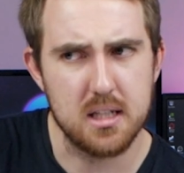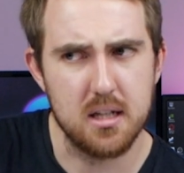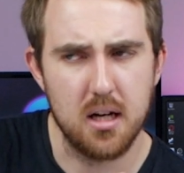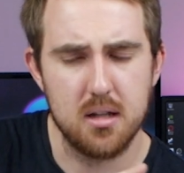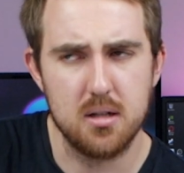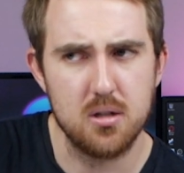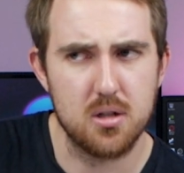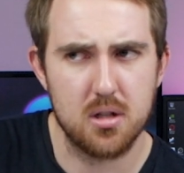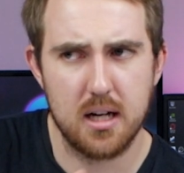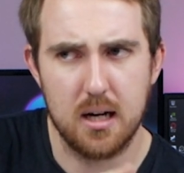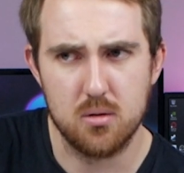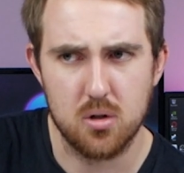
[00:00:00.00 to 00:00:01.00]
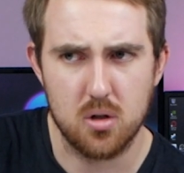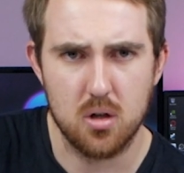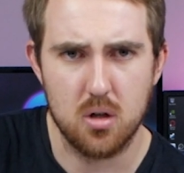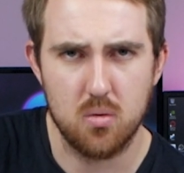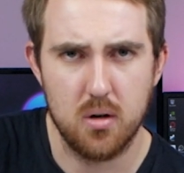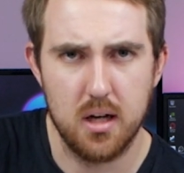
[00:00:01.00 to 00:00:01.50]
and the others
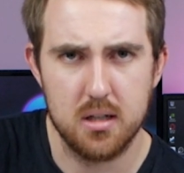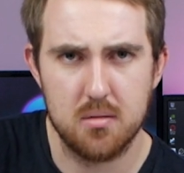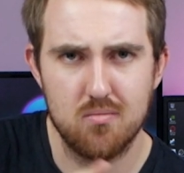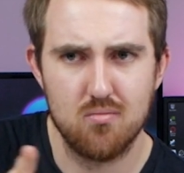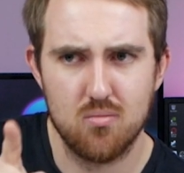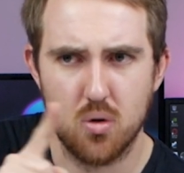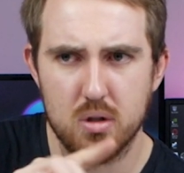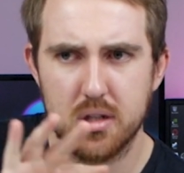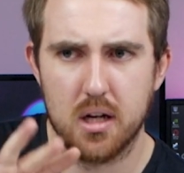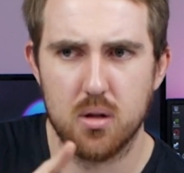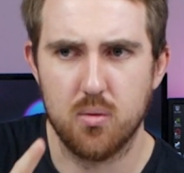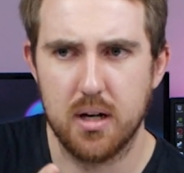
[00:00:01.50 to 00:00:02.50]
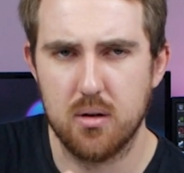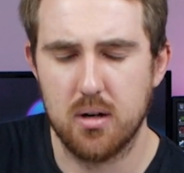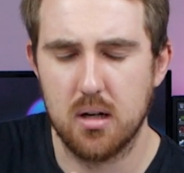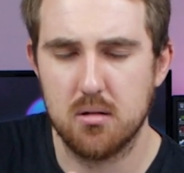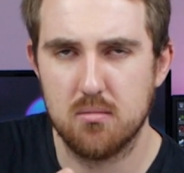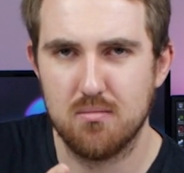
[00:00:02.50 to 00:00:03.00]
counterclockwise, or the other way
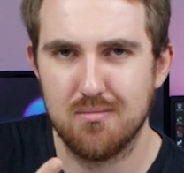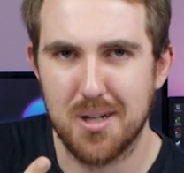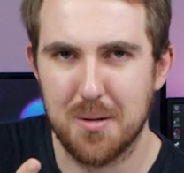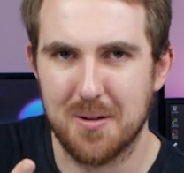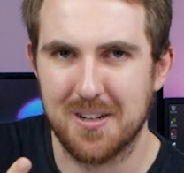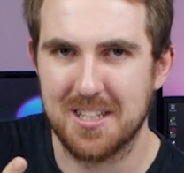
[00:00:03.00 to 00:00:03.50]
around. I'm not